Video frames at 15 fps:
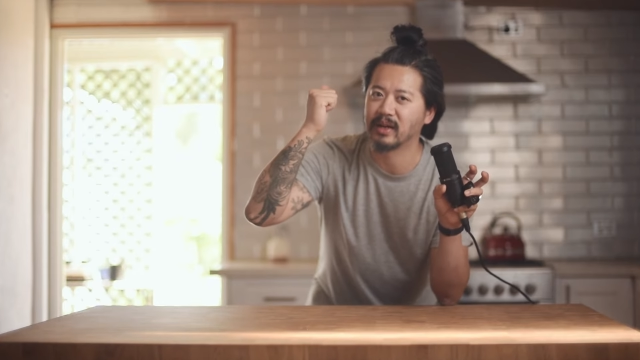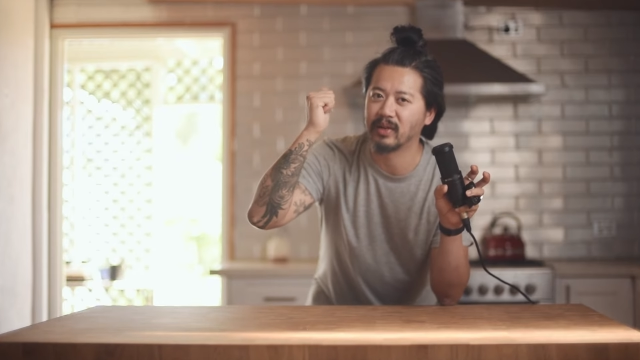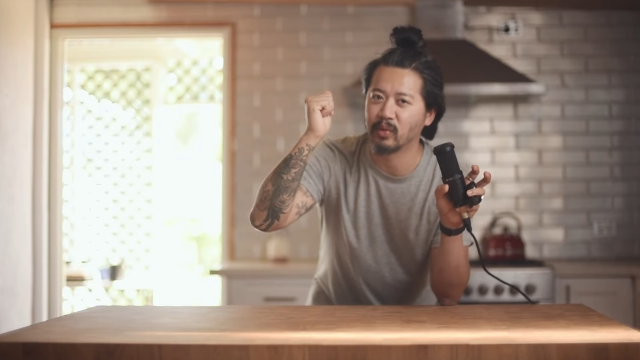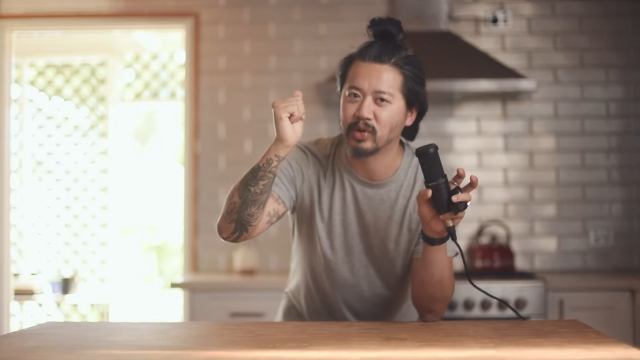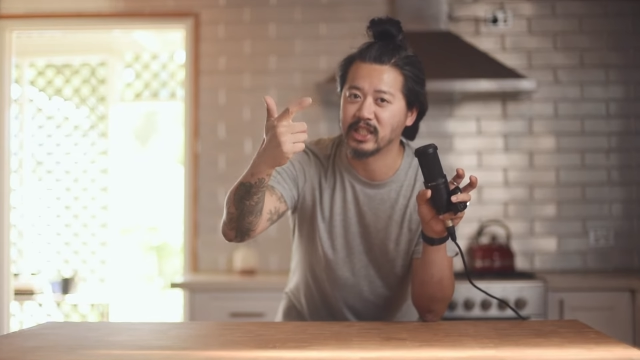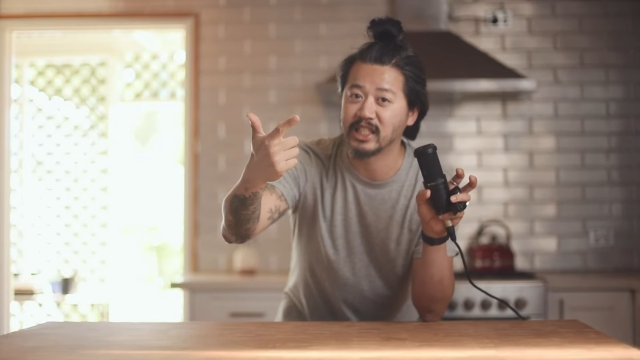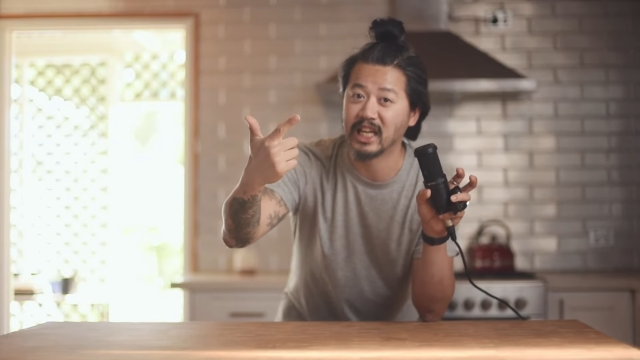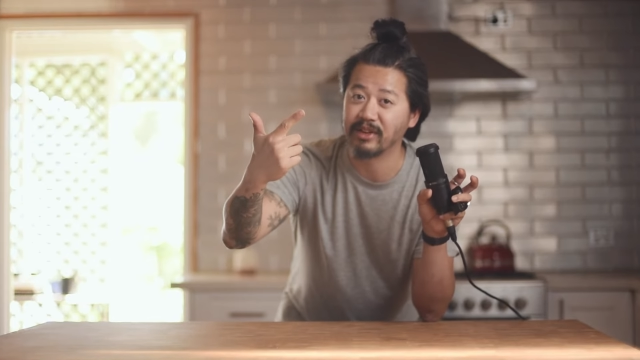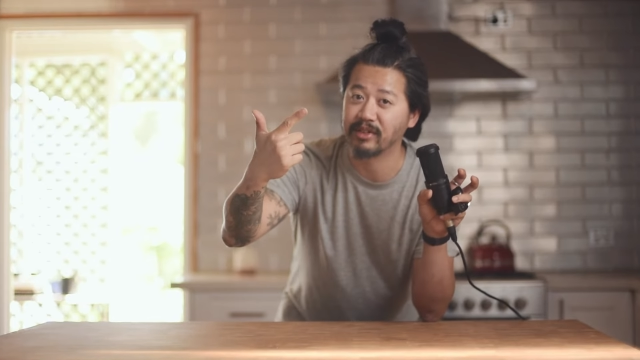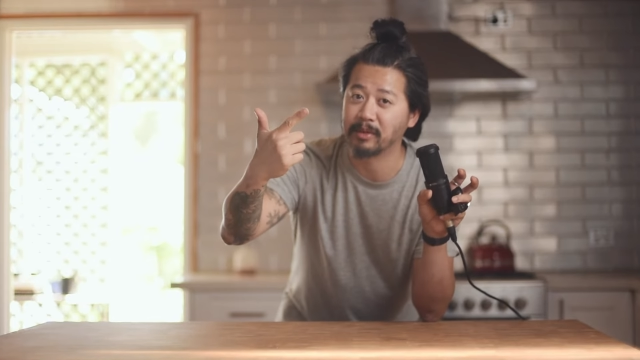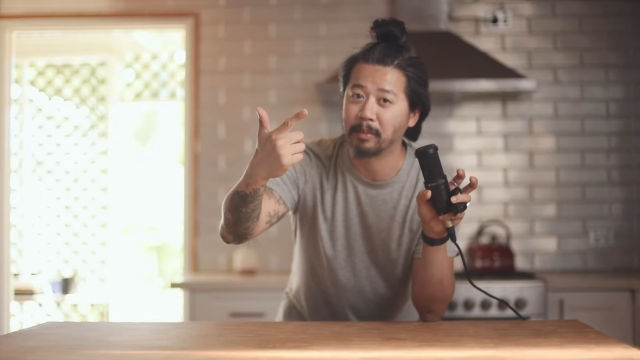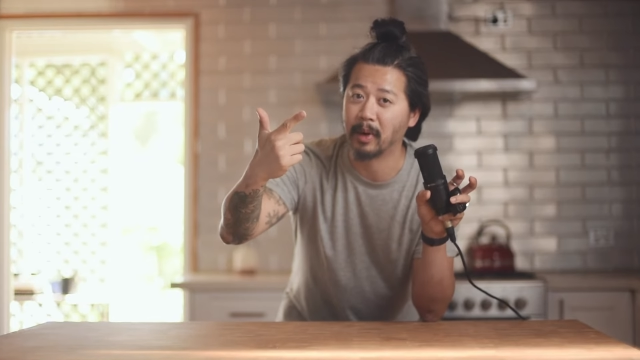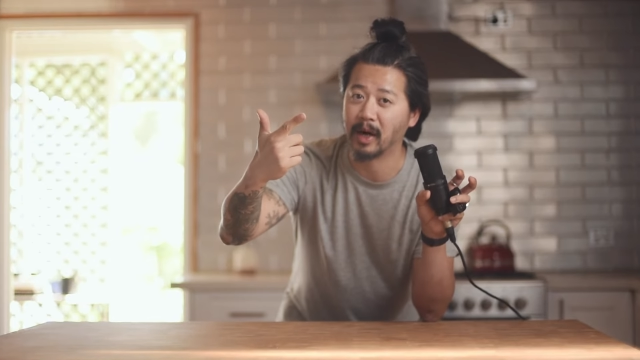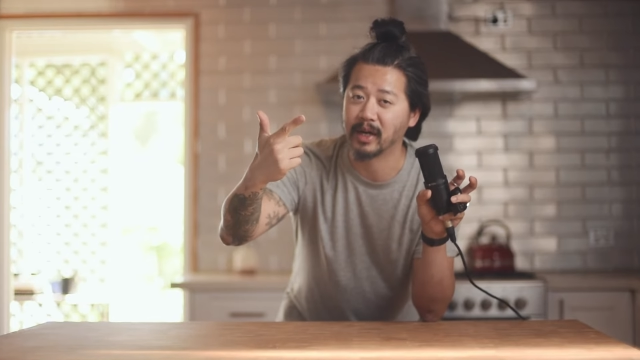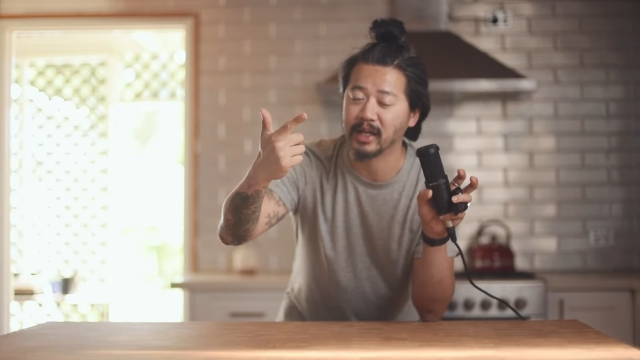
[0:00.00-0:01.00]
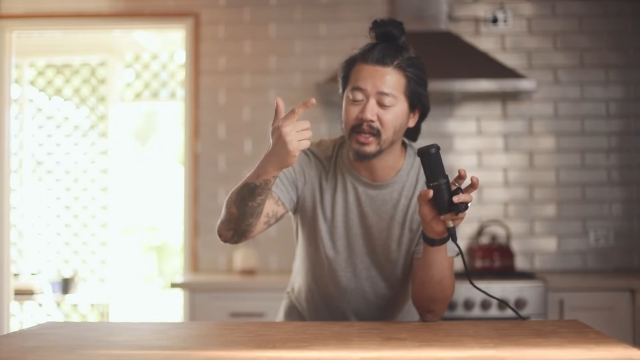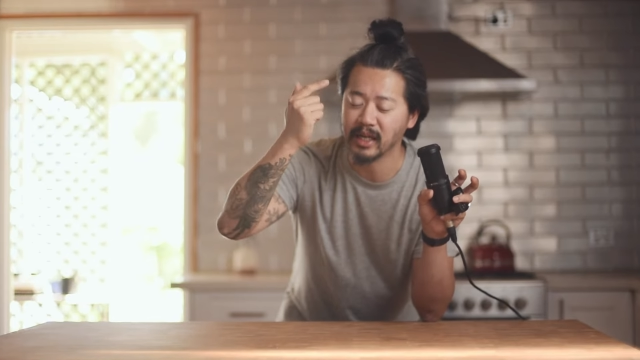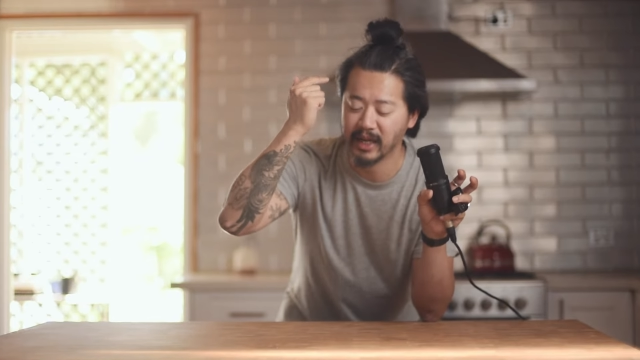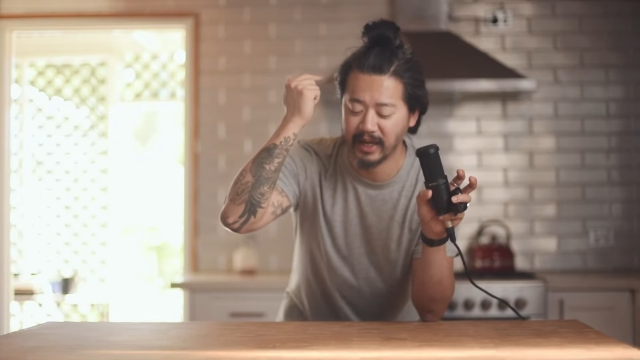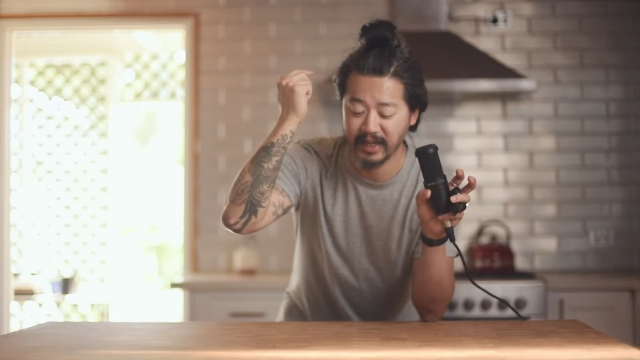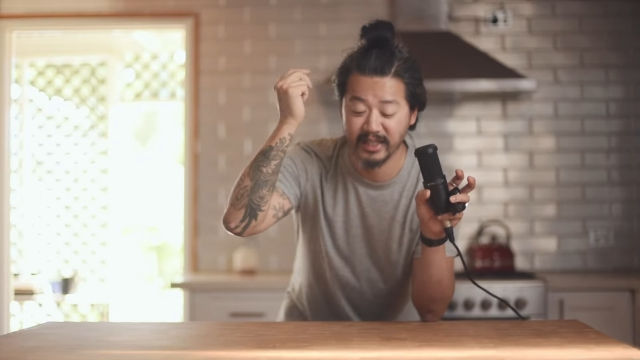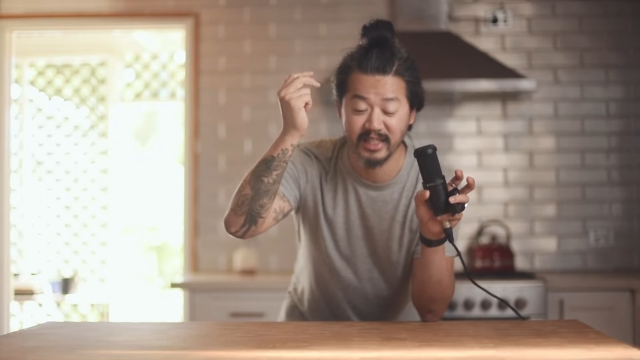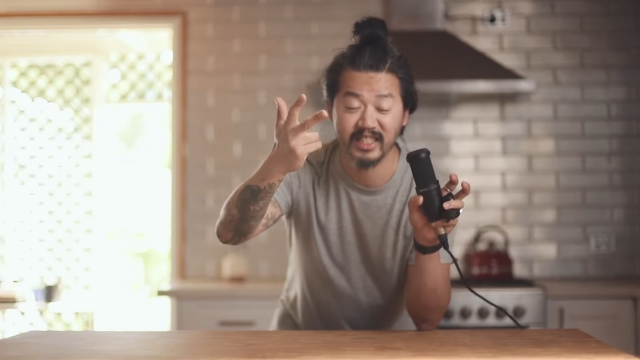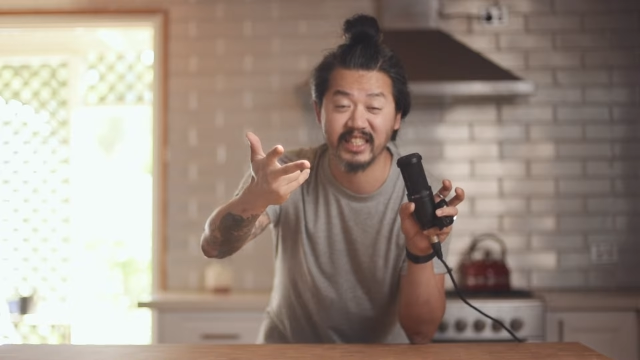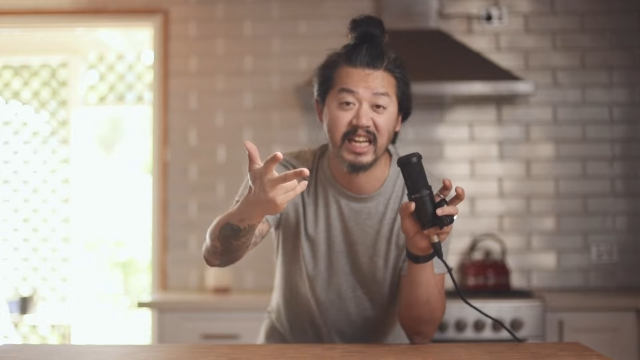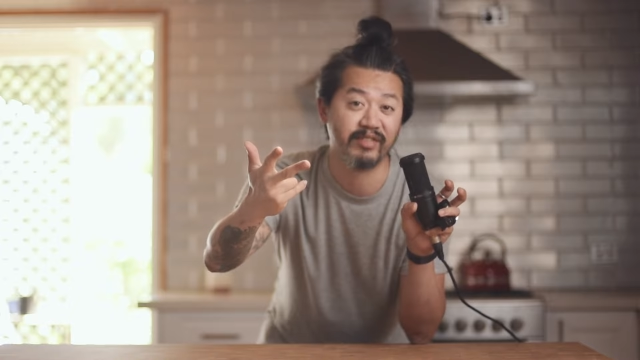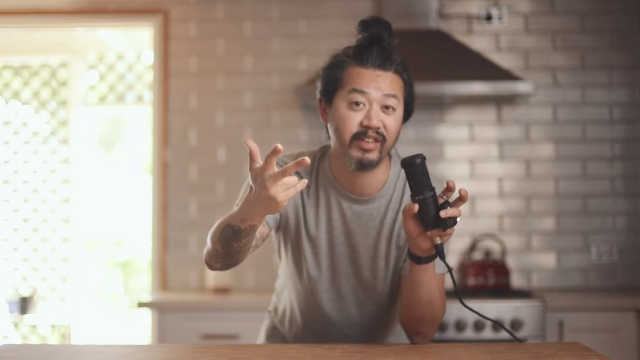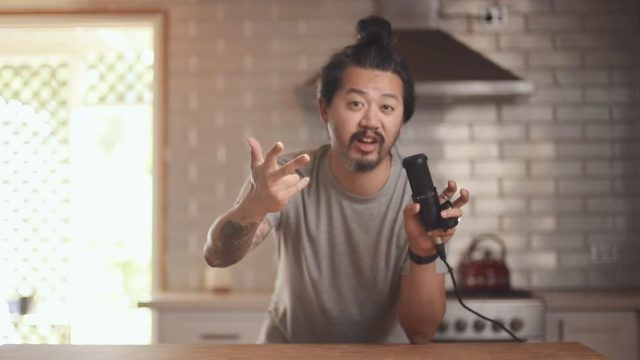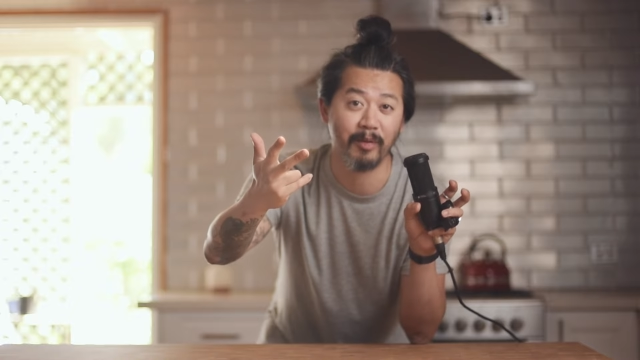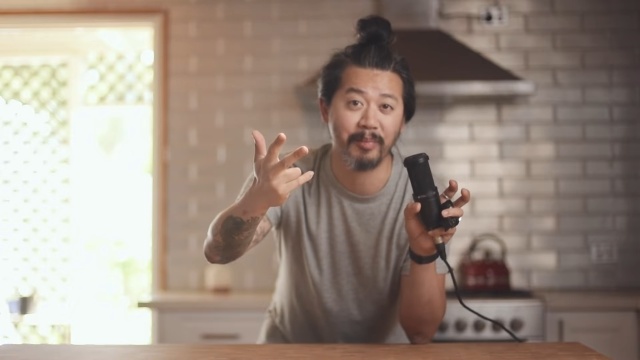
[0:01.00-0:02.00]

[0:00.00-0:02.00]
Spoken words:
we're saving money and saving on